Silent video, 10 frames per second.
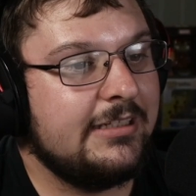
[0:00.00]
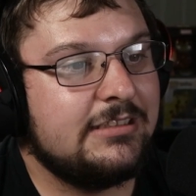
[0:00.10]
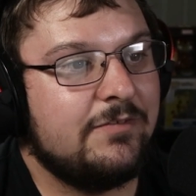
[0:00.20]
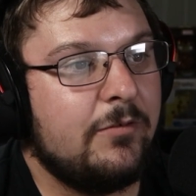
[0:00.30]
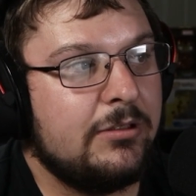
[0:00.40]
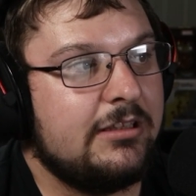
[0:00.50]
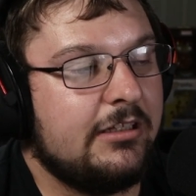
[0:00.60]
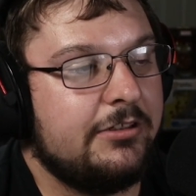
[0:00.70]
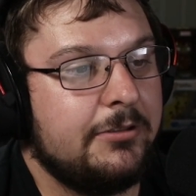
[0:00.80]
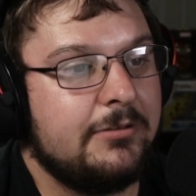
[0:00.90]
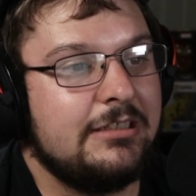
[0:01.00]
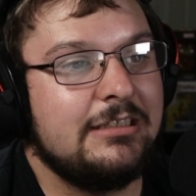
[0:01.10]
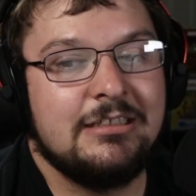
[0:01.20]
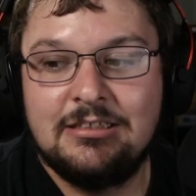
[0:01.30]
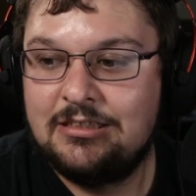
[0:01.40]
of what they're doing,
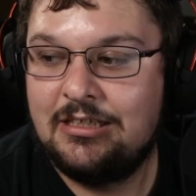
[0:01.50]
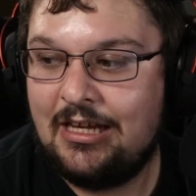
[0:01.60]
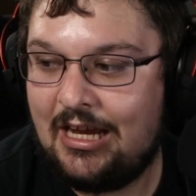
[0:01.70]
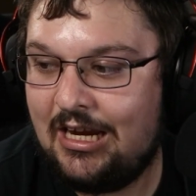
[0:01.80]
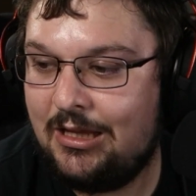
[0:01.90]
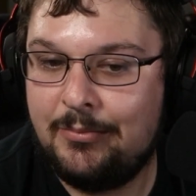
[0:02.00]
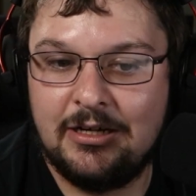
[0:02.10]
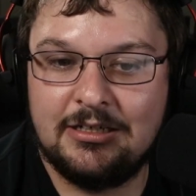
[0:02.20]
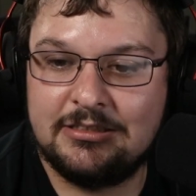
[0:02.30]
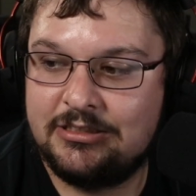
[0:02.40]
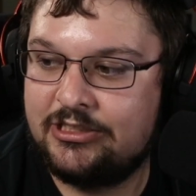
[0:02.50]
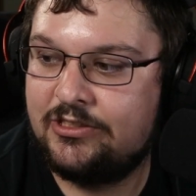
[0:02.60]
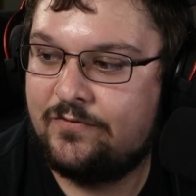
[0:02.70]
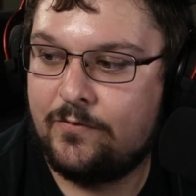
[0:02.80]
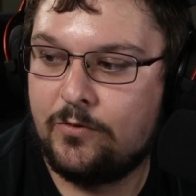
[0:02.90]
$80
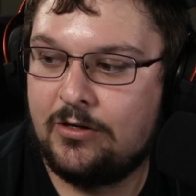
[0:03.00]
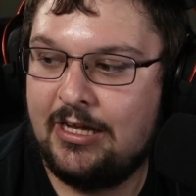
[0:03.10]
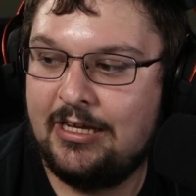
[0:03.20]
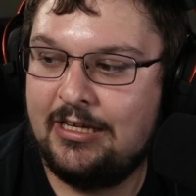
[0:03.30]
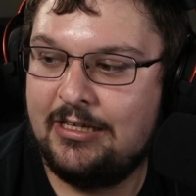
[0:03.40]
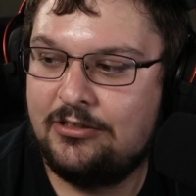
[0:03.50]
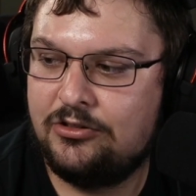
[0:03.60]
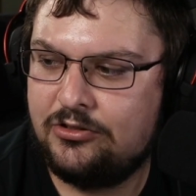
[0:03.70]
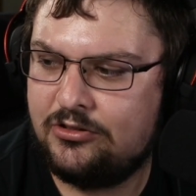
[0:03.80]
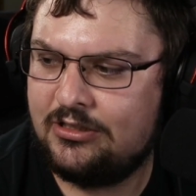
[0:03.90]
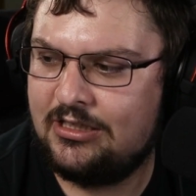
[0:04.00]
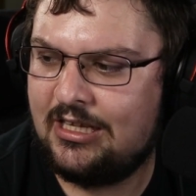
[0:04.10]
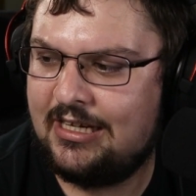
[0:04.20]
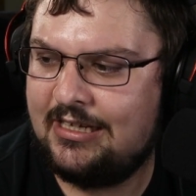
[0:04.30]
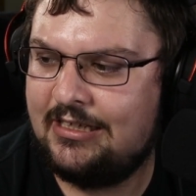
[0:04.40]
for a good
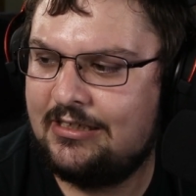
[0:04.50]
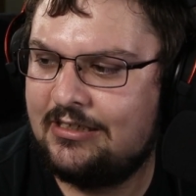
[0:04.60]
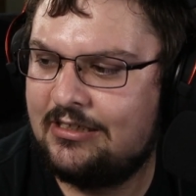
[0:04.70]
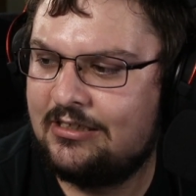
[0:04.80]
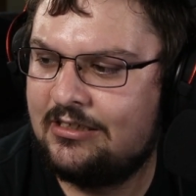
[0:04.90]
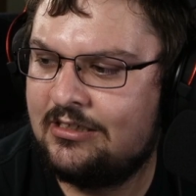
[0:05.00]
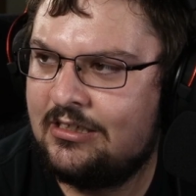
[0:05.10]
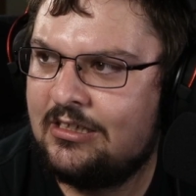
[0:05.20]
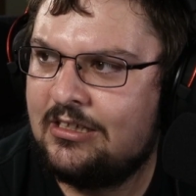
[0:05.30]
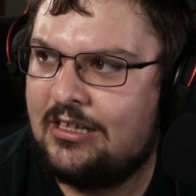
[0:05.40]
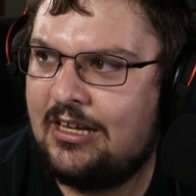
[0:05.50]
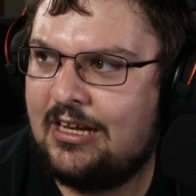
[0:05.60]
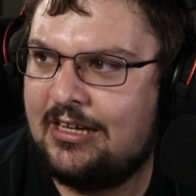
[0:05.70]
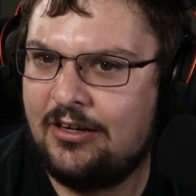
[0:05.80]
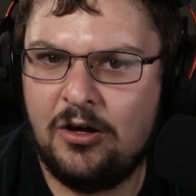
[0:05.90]
light
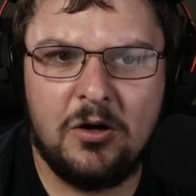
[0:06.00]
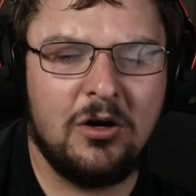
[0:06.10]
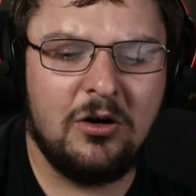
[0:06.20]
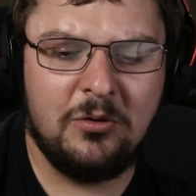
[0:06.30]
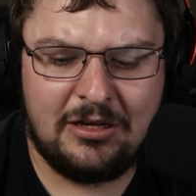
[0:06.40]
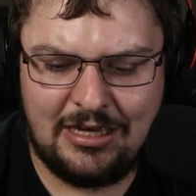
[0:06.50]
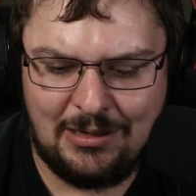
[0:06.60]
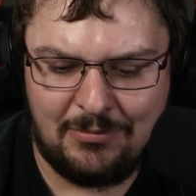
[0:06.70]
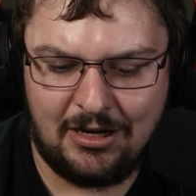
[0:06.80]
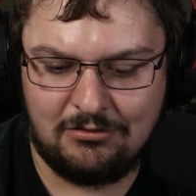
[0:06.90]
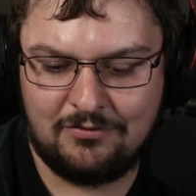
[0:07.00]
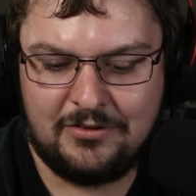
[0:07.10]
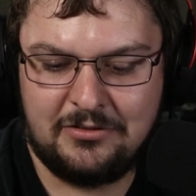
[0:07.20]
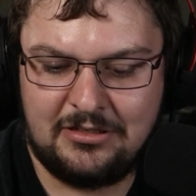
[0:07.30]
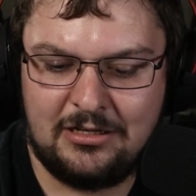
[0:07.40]
and okay
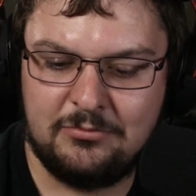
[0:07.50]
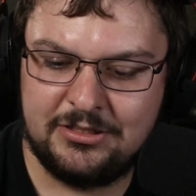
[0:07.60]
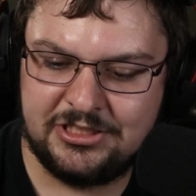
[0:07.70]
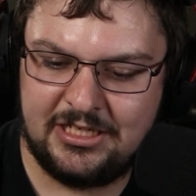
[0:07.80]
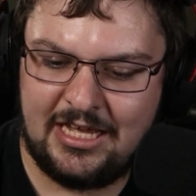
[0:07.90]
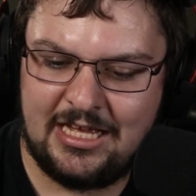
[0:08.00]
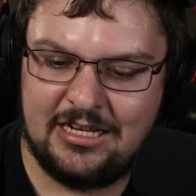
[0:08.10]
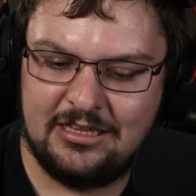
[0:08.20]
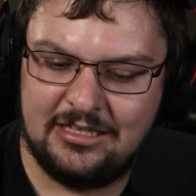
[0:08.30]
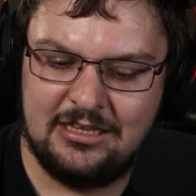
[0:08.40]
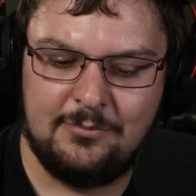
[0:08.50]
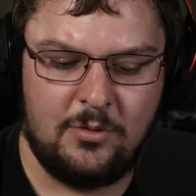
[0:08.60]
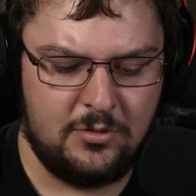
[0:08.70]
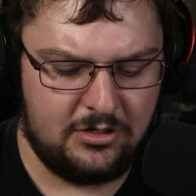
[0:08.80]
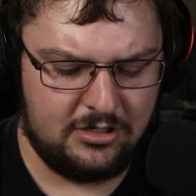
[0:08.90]
microphone. I wish it had a little
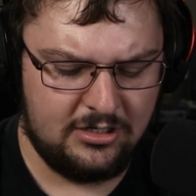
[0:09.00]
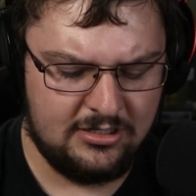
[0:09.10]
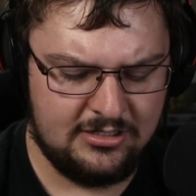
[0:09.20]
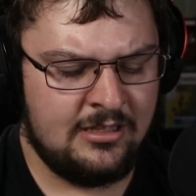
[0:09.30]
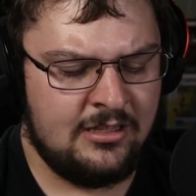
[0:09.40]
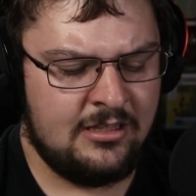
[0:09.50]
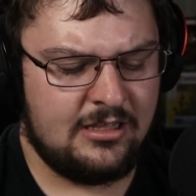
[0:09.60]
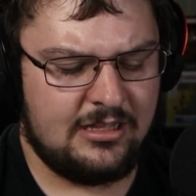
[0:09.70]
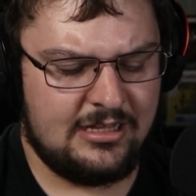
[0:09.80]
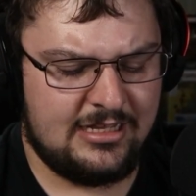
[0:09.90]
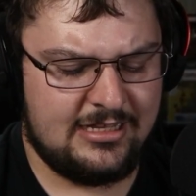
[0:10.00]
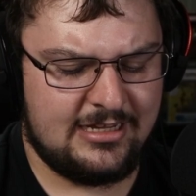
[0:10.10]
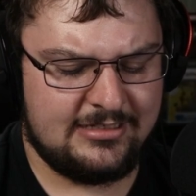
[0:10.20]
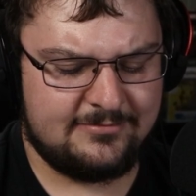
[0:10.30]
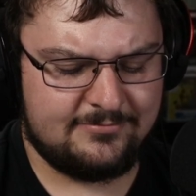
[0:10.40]
more.
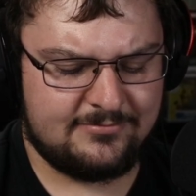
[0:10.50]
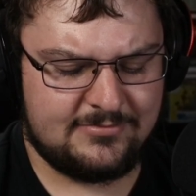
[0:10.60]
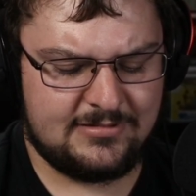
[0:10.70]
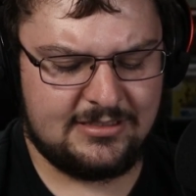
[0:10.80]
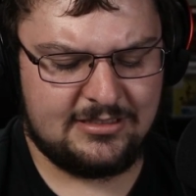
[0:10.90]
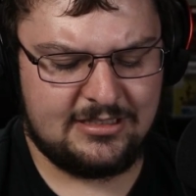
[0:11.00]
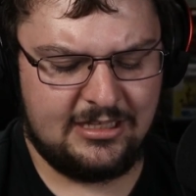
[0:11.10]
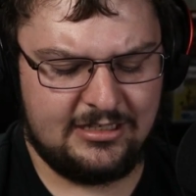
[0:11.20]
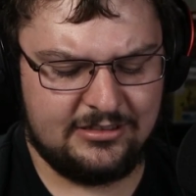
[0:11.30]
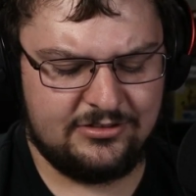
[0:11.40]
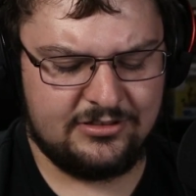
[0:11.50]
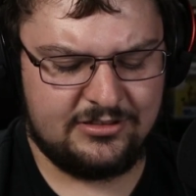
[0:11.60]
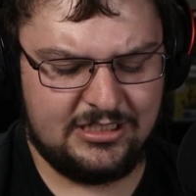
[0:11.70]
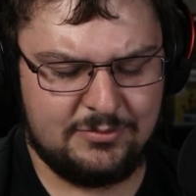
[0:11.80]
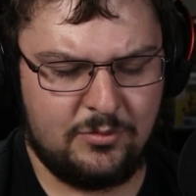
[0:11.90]
I think it just
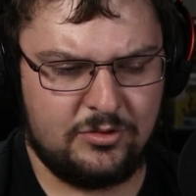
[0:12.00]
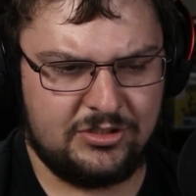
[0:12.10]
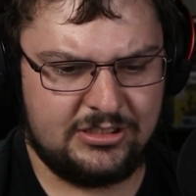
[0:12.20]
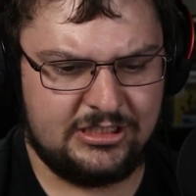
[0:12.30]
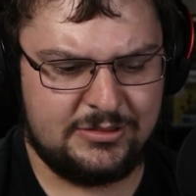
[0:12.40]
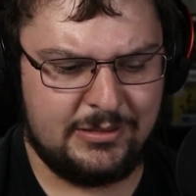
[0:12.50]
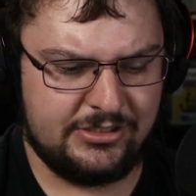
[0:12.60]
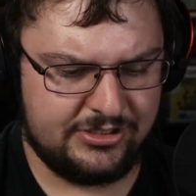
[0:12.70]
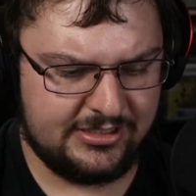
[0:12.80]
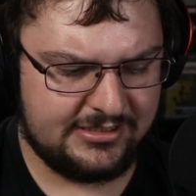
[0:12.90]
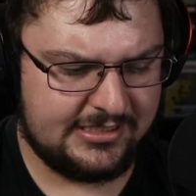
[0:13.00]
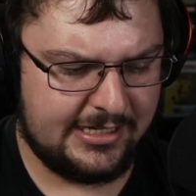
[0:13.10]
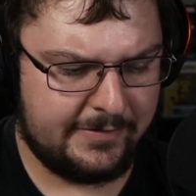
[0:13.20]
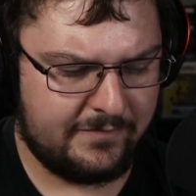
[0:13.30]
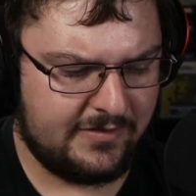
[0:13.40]
needs more suspension inside
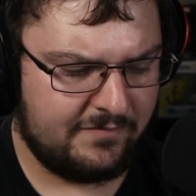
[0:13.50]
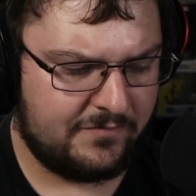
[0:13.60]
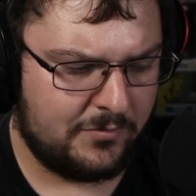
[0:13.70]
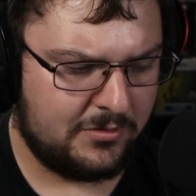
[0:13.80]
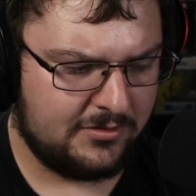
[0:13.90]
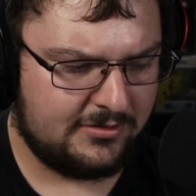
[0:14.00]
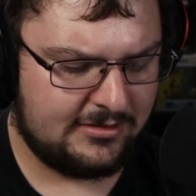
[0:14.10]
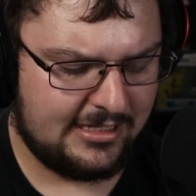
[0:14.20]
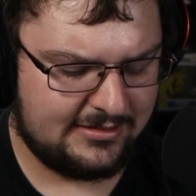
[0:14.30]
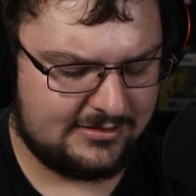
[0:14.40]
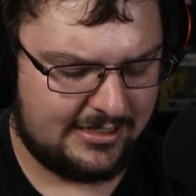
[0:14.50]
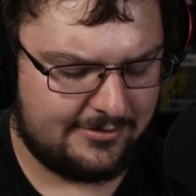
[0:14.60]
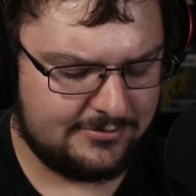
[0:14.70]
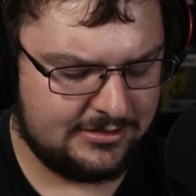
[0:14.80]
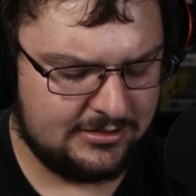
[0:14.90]
of it for that sound.